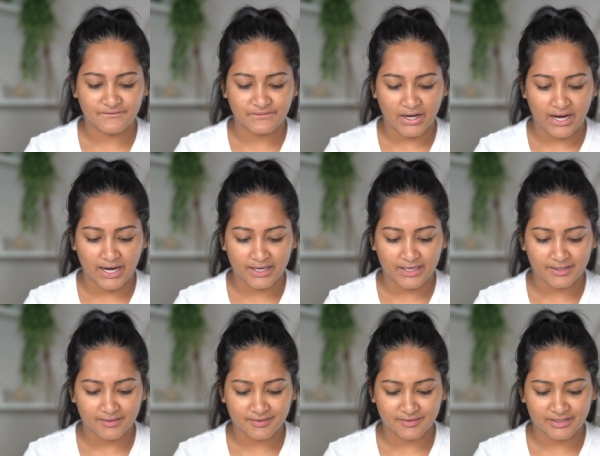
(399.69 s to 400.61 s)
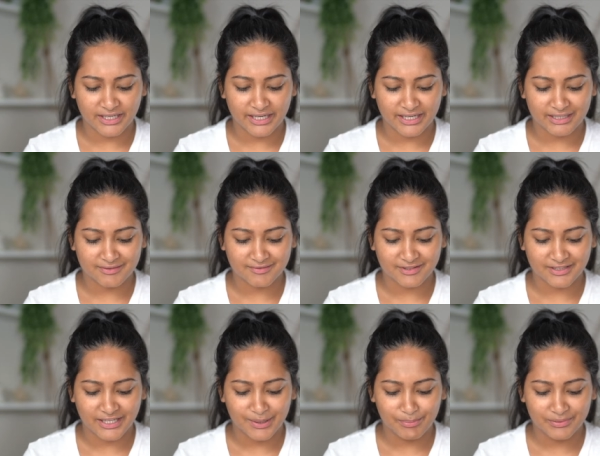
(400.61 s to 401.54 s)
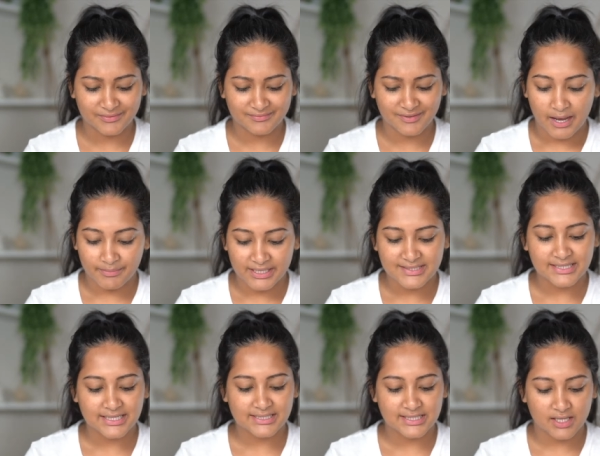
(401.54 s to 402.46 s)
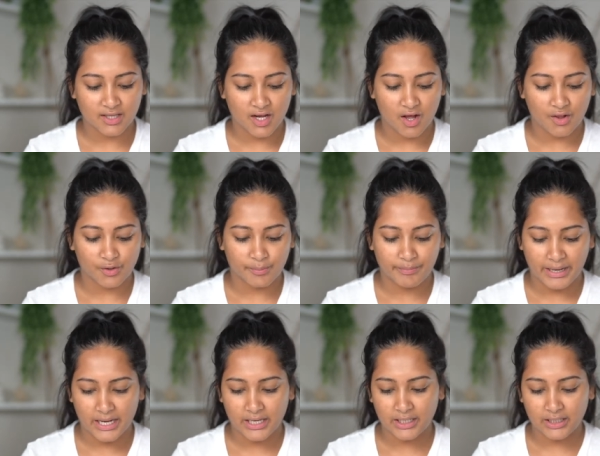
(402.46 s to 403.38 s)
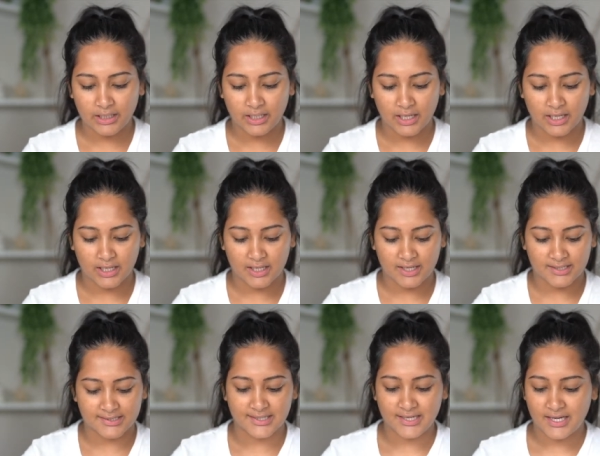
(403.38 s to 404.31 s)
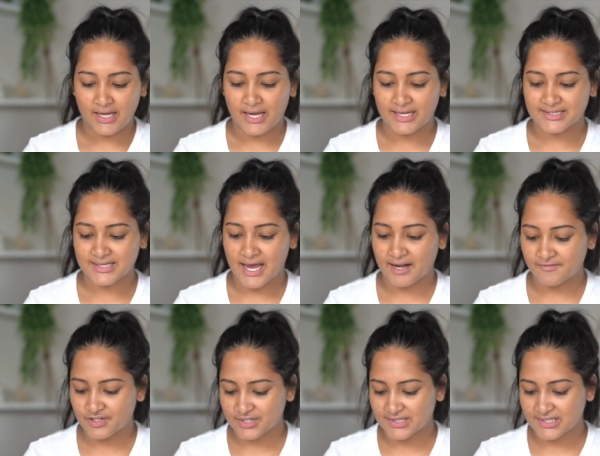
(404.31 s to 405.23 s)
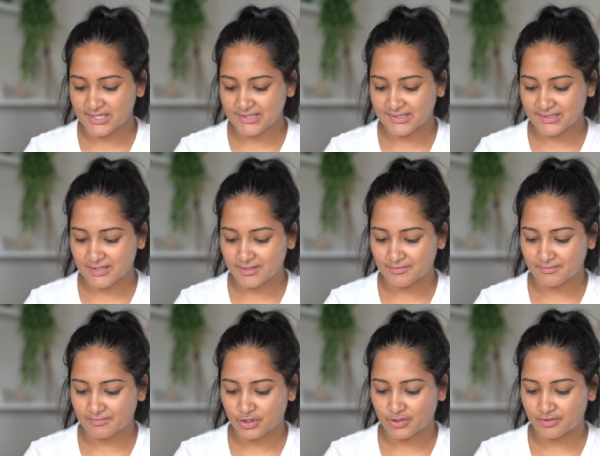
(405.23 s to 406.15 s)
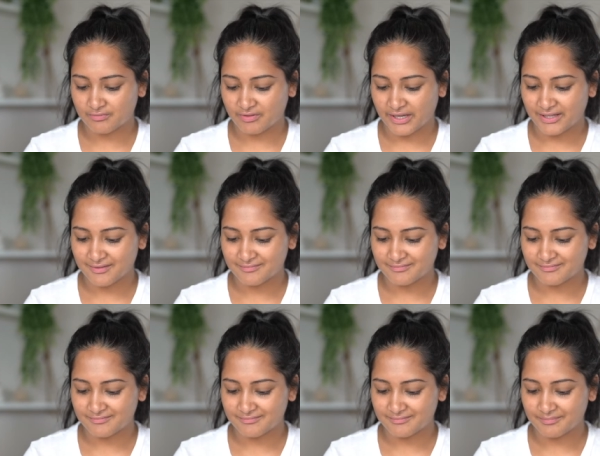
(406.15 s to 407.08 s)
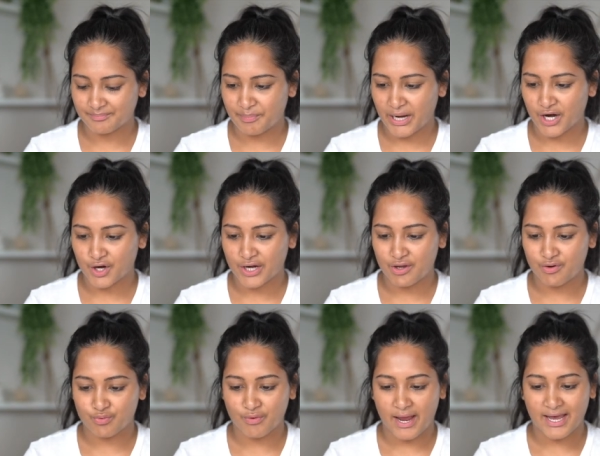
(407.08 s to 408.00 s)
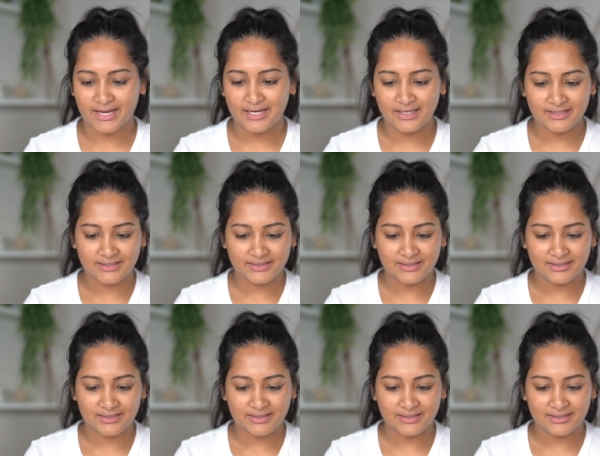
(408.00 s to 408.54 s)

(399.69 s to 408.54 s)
Vinylic Lip. I'm guessing it's in the color Bank, and it's kind of just this like berry red.